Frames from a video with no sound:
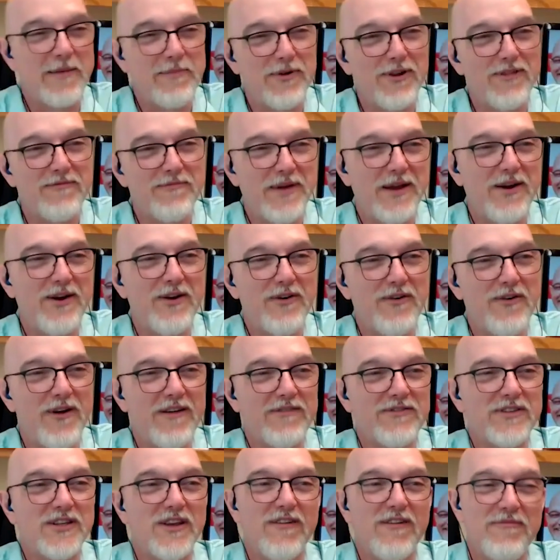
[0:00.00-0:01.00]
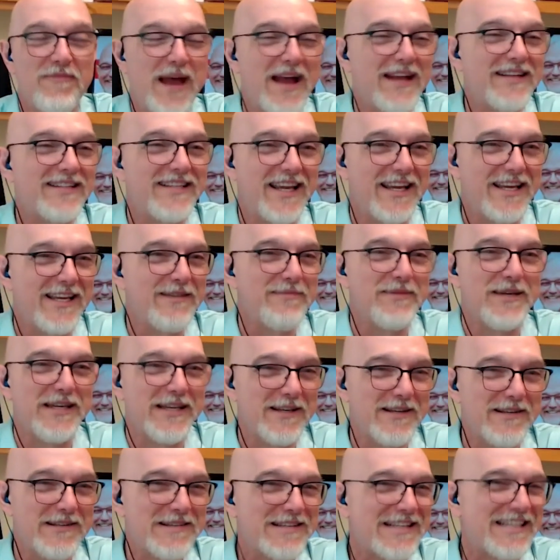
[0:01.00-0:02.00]
a couple of paragraphs of Matt
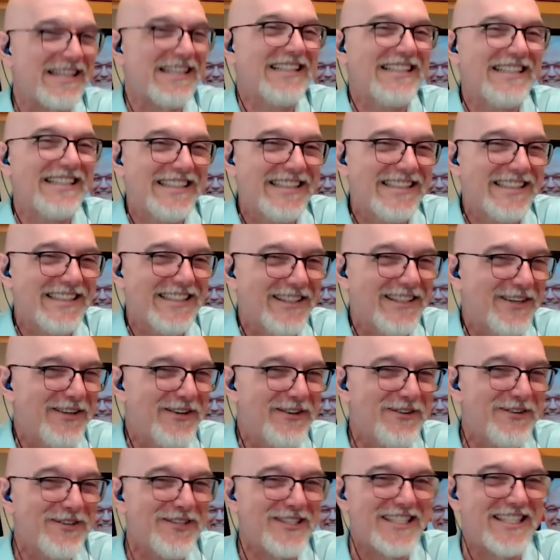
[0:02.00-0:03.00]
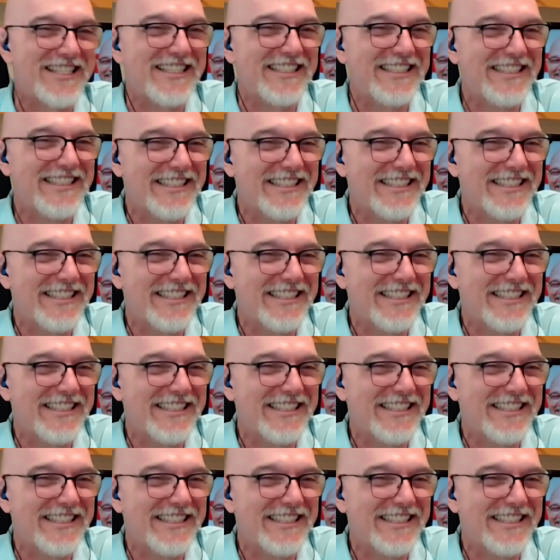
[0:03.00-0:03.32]
Taibbi, who